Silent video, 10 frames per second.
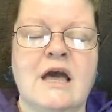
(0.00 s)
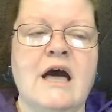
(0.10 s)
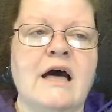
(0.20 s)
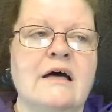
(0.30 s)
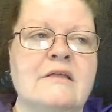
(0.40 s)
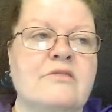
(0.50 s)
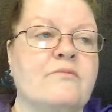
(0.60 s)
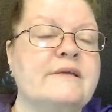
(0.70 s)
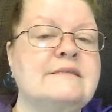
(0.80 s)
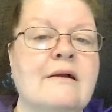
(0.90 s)
The
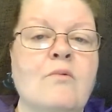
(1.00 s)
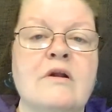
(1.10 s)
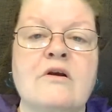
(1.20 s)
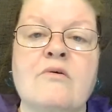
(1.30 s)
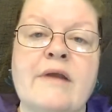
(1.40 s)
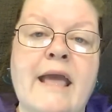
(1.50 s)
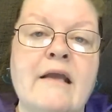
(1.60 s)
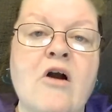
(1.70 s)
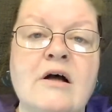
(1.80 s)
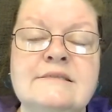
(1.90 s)
reason I want to create
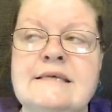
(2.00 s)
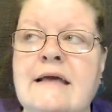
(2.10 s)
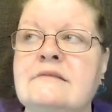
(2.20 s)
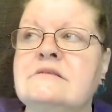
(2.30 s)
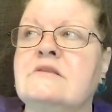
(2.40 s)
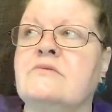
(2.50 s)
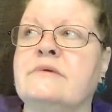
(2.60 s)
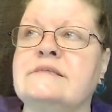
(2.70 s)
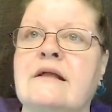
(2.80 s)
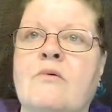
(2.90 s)
content, the
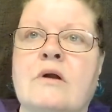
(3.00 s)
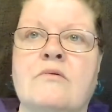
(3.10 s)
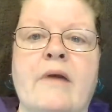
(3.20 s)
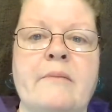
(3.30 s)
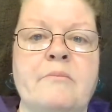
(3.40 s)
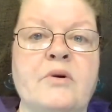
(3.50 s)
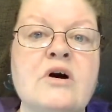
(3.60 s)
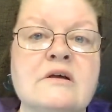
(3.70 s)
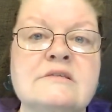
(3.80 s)
reason I want to write books,